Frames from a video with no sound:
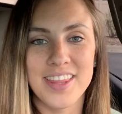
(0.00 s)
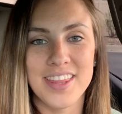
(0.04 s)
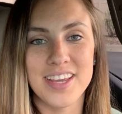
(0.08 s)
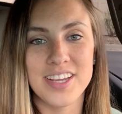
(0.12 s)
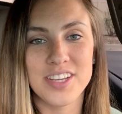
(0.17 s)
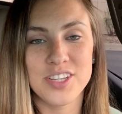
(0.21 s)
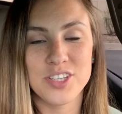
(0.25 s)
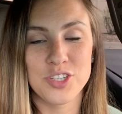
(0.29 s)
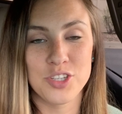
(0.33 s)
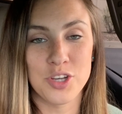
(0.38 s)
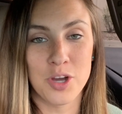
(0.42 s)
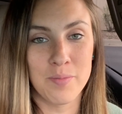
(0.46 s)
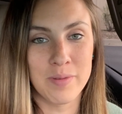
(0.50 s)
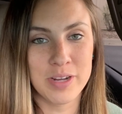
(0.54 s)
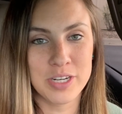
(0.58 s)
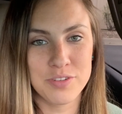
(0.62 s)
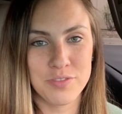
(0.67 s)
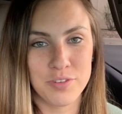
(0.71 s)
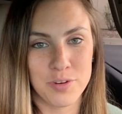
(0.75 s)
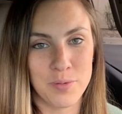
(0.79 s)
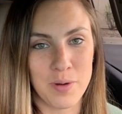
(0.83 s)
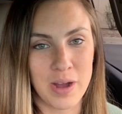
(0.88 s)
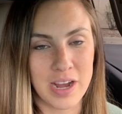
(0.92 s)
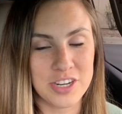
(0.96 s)
Thanks so much
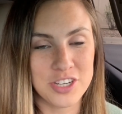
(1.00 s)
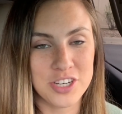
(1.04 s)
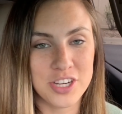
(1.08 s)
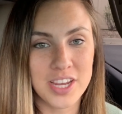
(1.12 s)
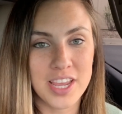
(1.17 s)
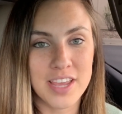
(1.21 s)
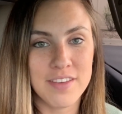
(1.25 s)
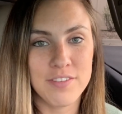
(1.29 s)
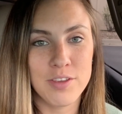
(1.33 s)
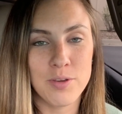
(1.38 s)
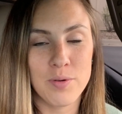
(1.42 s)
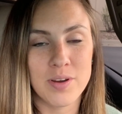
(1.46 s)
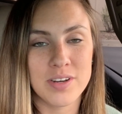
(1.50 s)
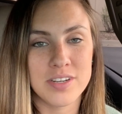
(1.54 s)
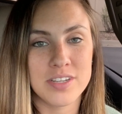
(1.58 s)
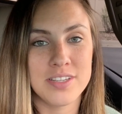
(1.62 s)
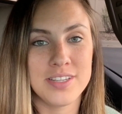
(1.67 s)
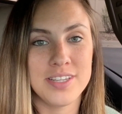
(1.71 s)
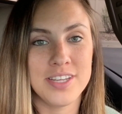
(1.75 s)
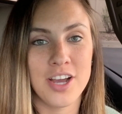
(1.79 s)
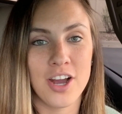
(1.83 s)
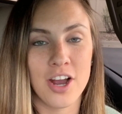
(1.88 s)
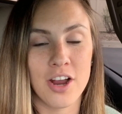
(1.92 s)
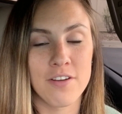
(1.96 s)
for watching. If you want to
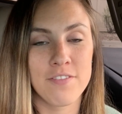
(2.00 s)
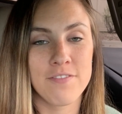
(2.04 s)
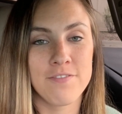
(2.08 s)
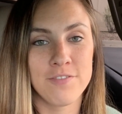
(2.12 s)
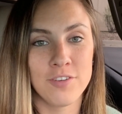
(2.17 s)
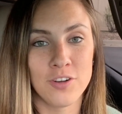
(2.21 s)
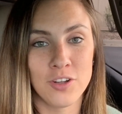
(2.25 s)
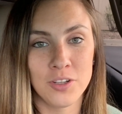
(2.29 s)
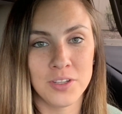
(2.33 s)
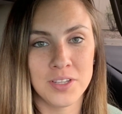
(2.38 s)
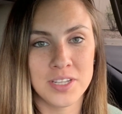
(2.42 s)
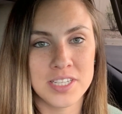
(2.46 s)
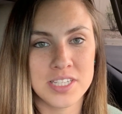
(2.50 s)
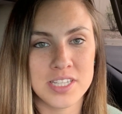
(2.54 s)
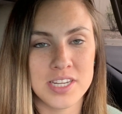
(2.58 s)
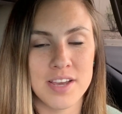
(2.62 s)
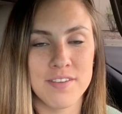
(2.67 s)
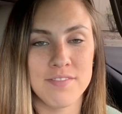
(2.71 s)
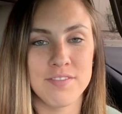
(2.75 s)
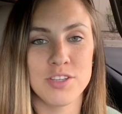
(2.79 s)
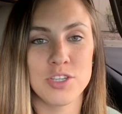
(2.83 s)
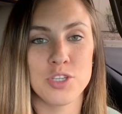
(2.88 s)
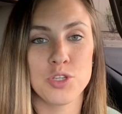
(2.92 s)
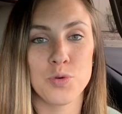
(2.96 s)
see our full list
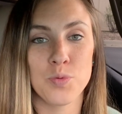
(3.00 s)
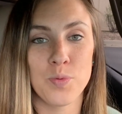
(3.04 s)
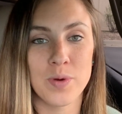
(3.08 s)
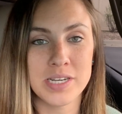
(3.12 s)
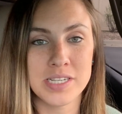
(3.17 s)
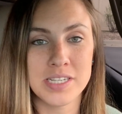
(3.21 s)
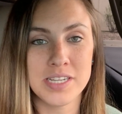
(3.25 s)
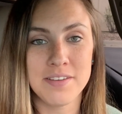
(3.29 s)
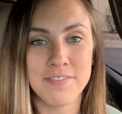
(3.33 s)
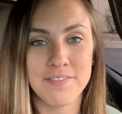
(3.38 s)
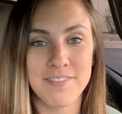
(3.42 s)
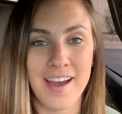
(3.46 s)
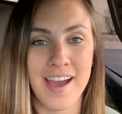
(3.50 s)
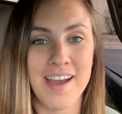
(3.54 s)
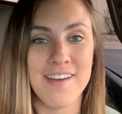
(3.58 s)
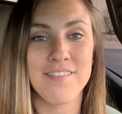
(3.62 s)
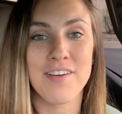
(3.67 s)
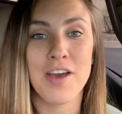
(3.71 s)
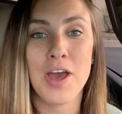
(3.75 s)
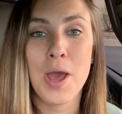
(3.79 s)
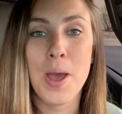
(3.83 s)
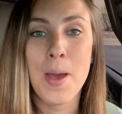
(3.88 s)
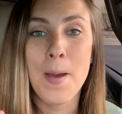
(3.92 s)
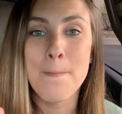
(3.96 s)
of the 25
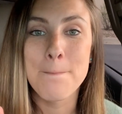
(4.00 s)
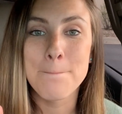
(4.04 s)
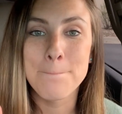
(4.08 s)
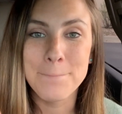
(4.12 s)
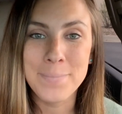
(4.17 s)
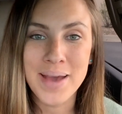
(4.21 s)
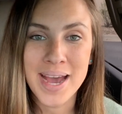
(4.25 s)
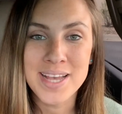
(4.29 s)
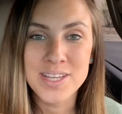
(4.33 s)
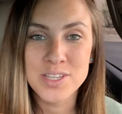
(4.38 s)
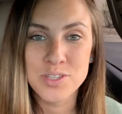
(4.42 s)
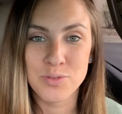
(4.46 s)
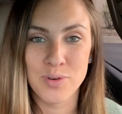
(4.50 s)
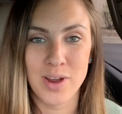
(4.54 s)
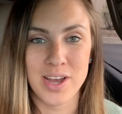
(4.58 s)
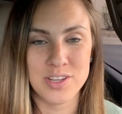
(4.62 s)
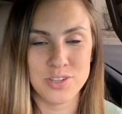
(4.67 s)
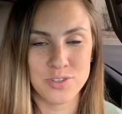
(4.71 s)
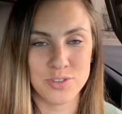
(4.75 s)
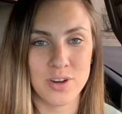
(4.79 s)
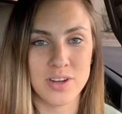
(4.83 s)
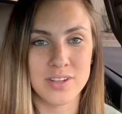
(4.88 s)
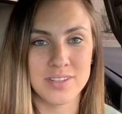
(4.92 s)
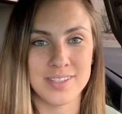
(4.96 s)
best
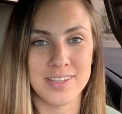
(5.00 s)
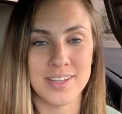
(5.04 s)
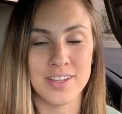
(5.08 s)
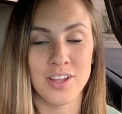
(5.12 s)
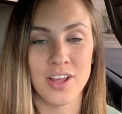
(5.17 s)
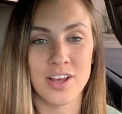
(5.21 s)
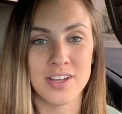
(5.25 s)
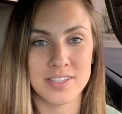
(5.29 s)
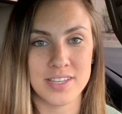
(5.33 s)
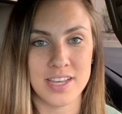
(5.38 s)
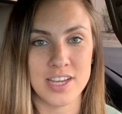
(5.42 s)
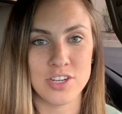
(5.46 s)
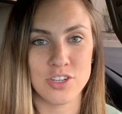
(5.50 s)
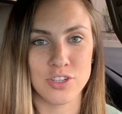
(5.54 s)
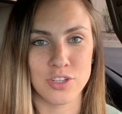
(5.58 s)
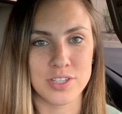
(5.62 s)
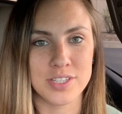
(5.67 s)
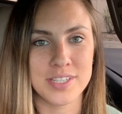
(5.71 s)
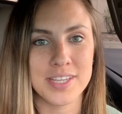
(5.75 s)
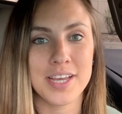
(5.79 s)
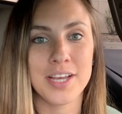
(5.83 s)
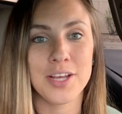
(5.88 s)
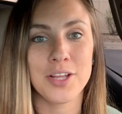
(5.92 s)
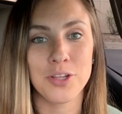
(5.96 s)
restaurants in Los
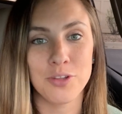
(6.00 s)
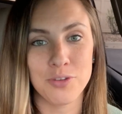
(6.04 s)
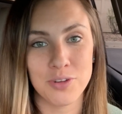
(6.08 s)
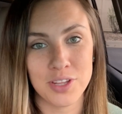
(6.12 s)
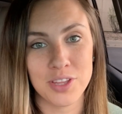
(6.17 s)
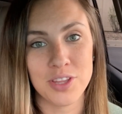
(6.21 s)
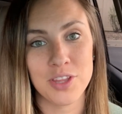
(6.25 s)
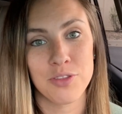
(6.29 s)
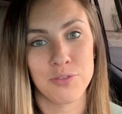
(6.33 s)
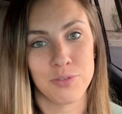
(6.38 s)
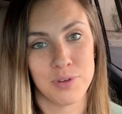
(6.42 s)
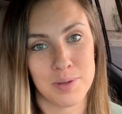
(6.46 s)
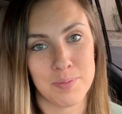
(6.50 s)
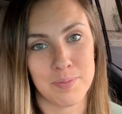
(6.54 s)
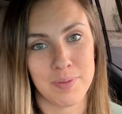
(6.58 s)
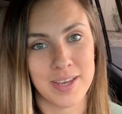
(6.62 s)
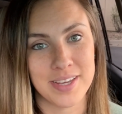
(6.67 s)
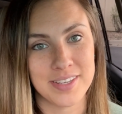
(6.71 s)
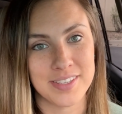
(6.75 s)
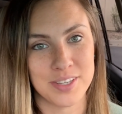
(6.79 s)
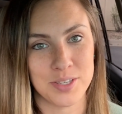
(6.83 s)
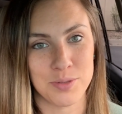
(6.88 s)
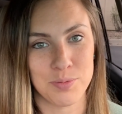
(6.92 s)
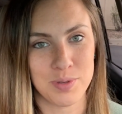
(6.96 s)
Angeles, including the 3
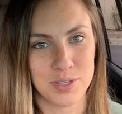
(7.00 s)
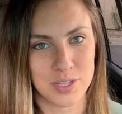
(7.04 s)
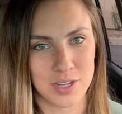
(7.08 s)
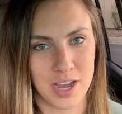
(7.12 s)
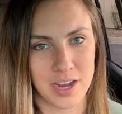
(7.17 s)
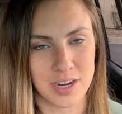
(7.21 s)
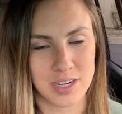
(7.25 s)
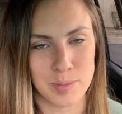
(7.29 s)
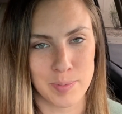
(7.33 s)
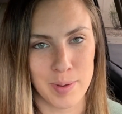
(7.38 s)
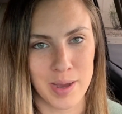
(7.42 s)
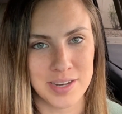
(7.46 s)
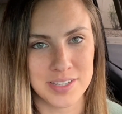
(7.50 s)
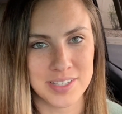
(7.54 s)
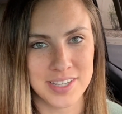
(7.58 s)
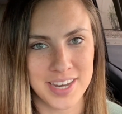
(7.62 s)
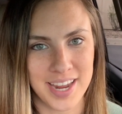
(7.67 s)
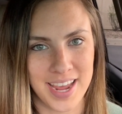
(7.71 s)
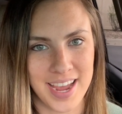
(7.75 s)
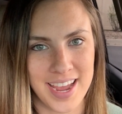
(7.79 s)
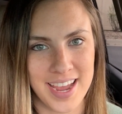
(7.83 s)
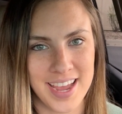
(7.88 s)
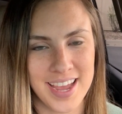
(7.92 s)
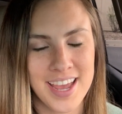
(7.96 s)
places we talked about
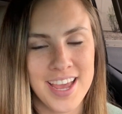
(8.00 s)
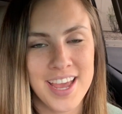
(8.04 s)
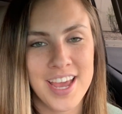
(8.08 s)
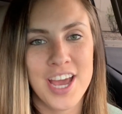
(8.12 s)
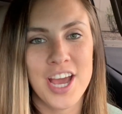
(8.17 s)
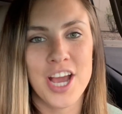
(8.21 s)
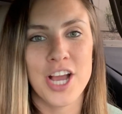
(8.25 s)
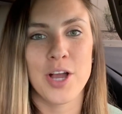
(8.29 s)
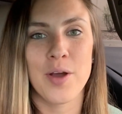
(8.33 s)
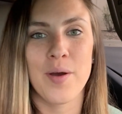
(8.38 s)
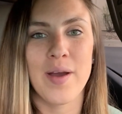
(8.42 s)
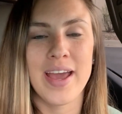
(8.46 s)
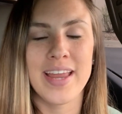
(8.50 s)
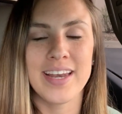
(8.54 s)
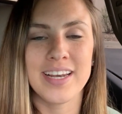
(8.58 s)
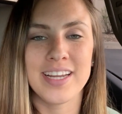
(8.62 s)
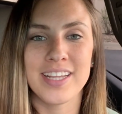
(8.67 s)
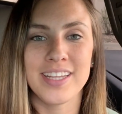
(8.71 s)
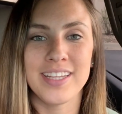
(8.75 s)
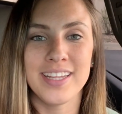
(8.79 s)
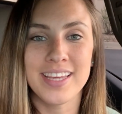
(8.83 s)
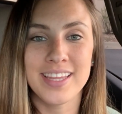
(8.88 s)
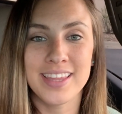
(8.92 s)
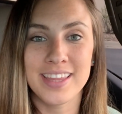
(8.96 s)
today, go ahead and
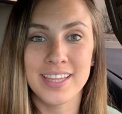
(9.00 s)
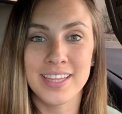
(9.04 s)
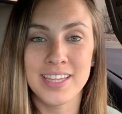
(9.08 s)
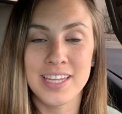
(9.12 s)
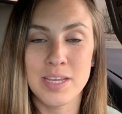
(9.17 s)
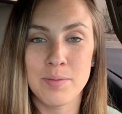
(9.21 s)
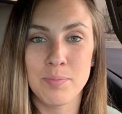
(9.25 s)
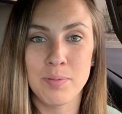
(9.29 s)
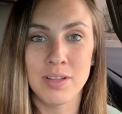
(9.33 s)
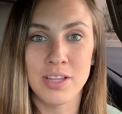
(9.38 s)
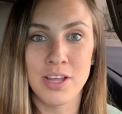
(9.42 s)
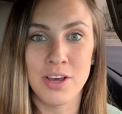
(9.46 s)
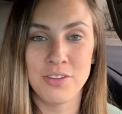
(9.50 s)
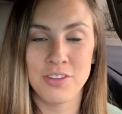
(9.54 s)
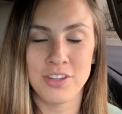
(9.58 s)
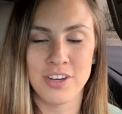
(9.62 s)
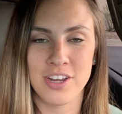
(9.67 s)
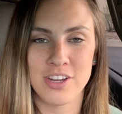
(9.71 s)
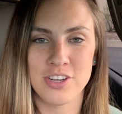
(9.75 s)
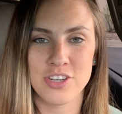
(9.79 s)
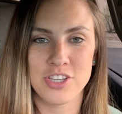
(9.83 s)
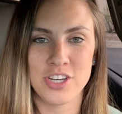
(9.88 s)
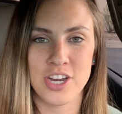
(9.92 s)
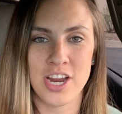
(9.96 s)
click the link below that
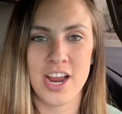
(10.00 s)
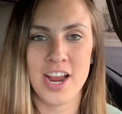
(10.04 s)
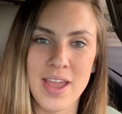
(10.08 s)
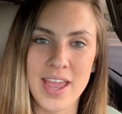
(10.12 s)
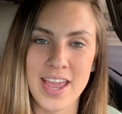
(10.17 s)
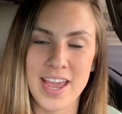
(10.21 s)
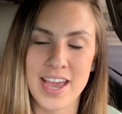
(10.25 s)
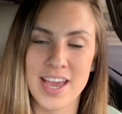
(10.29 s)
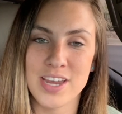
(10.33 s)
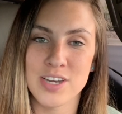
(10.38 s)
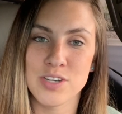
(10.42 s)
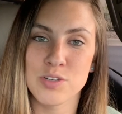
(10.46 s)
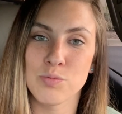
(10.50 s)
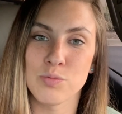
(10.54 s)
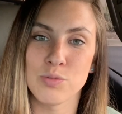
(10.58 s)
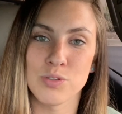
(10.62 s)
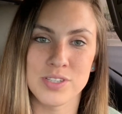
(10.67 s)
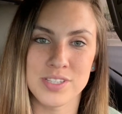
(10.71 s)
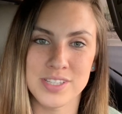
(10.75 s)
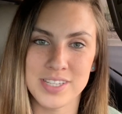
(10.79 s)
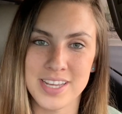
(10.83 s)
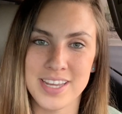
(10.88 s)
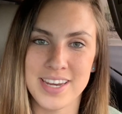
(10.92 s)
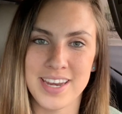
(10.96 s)
I'll share, and we'll
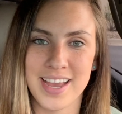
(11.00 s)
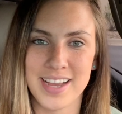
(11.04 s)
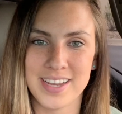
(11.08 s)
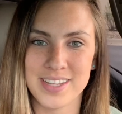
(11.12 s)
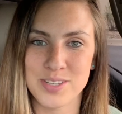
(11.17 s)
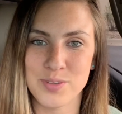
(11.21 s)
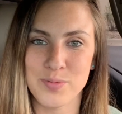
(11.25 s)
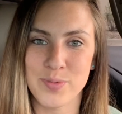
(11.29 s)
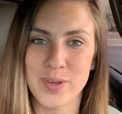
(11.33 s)
see you next